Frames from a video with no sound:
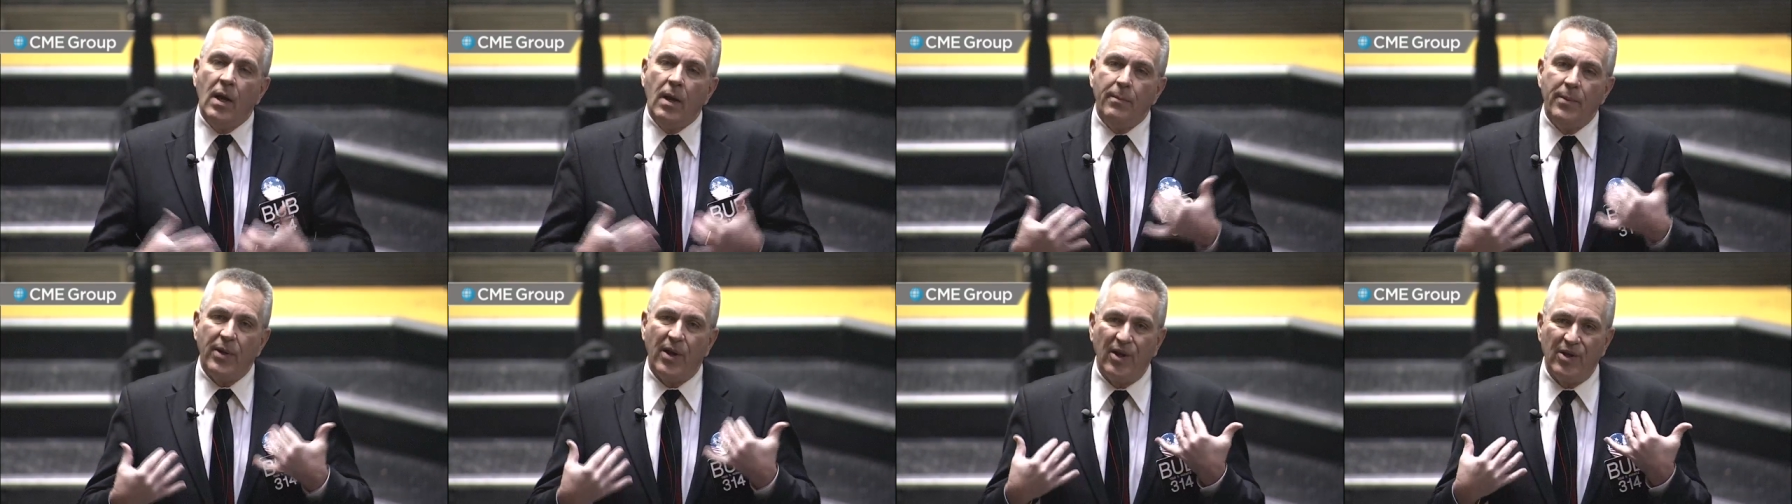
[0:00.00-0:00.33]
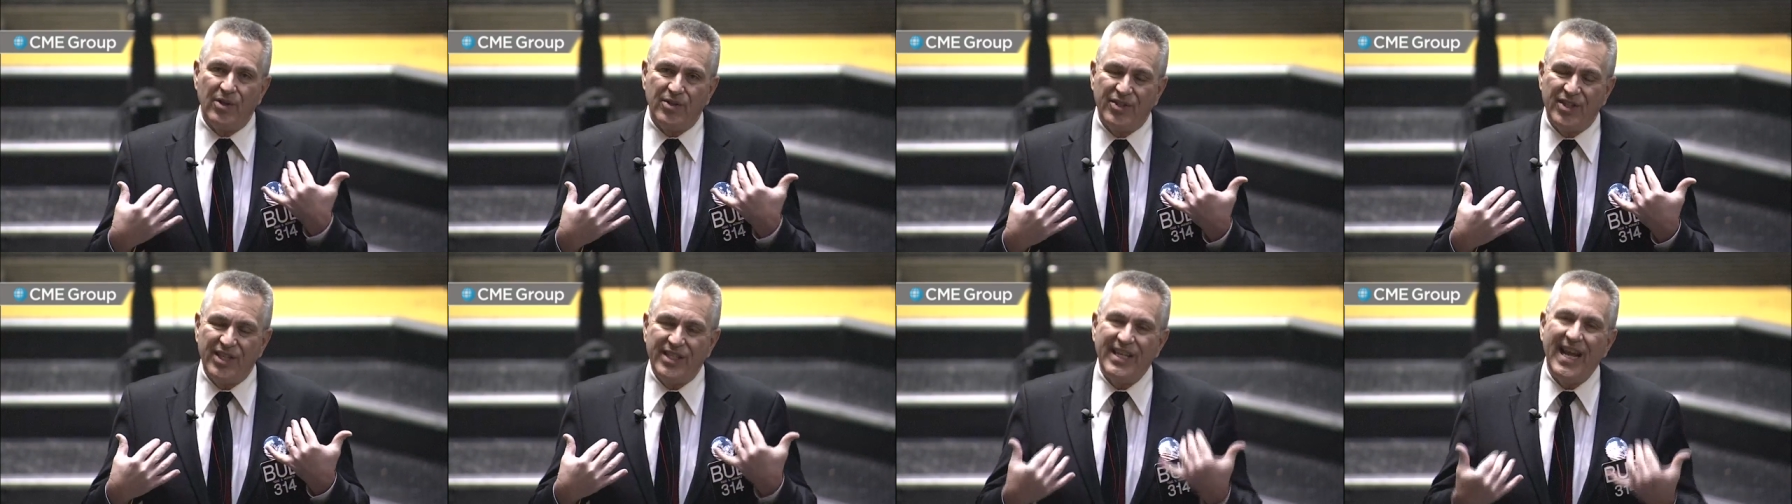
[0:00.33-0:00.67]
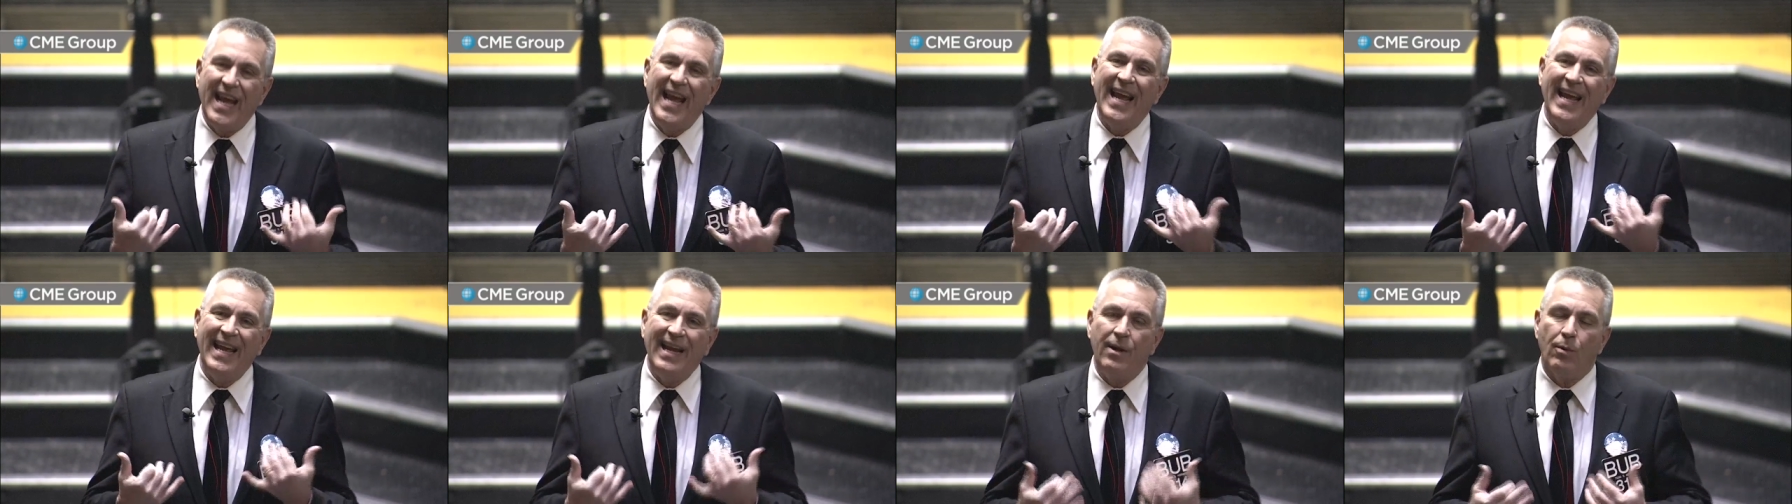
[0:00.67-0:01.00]
because
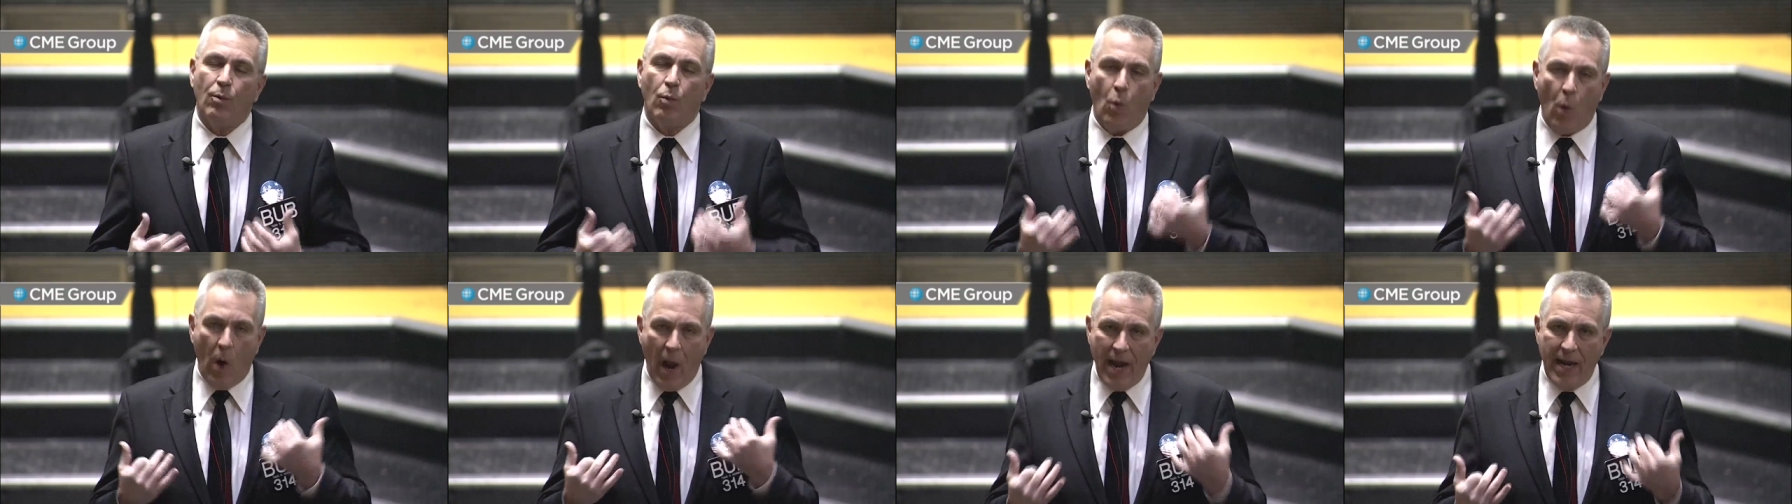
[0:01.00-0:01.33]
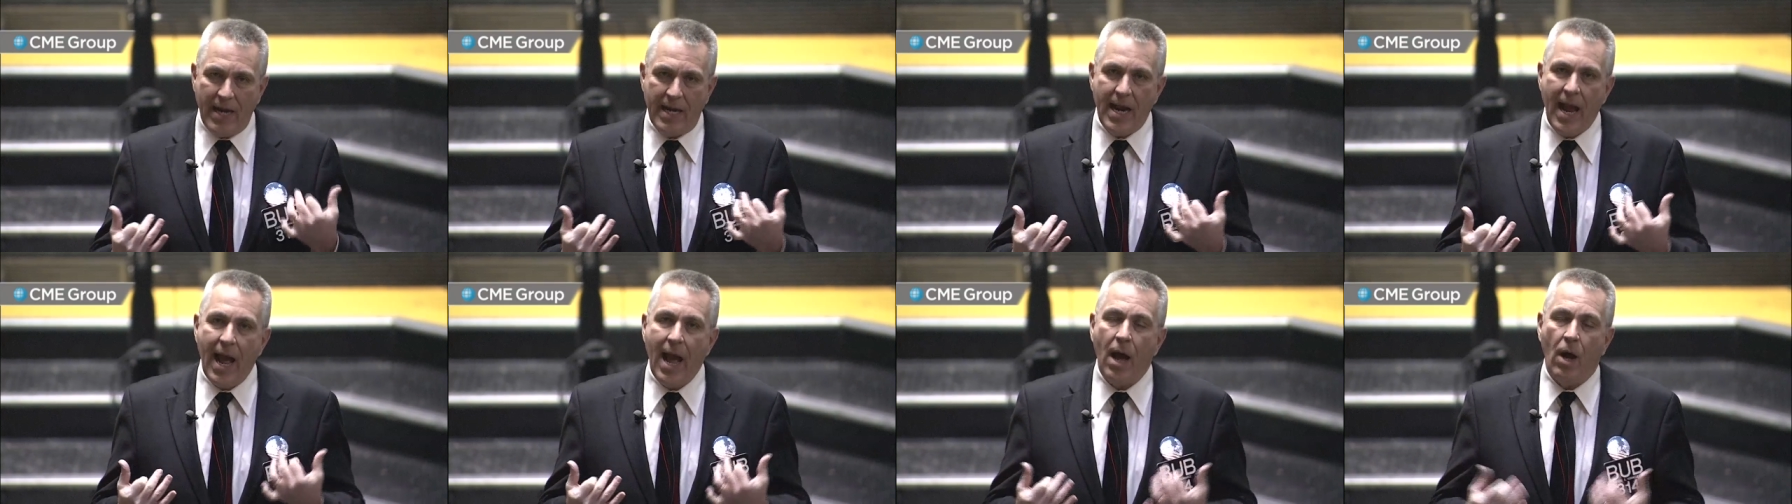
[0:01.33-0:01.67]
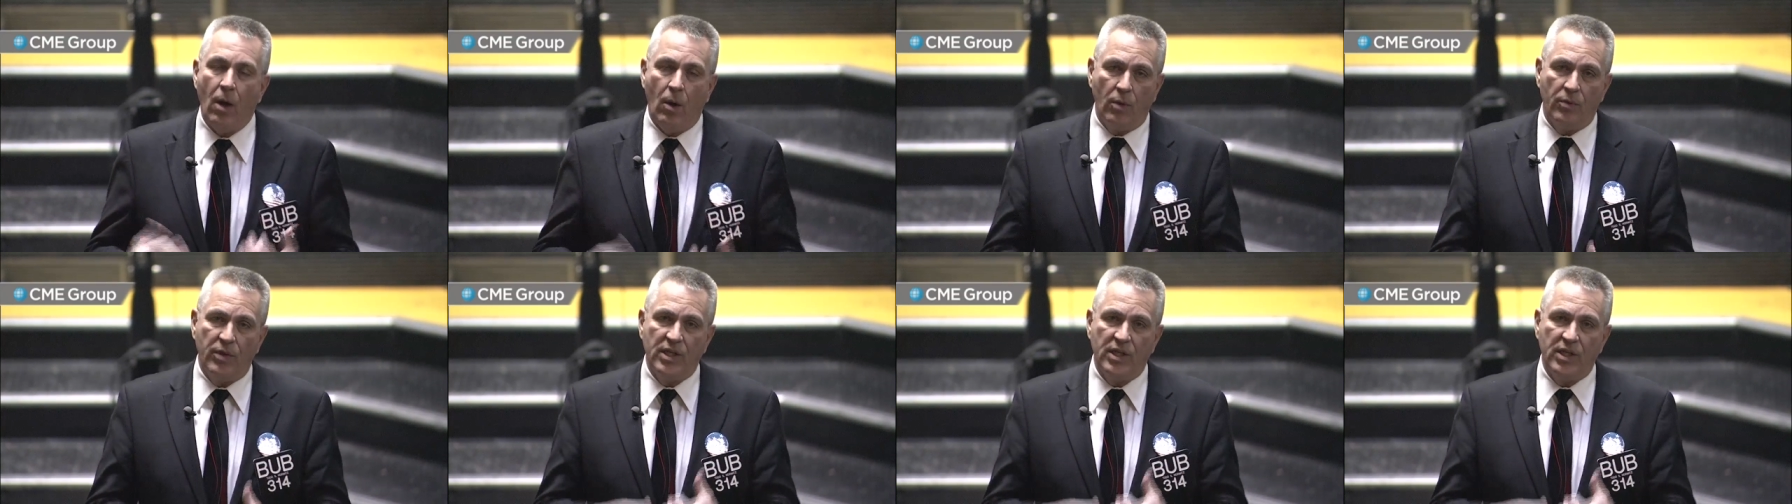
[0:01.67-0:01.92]
today, right now,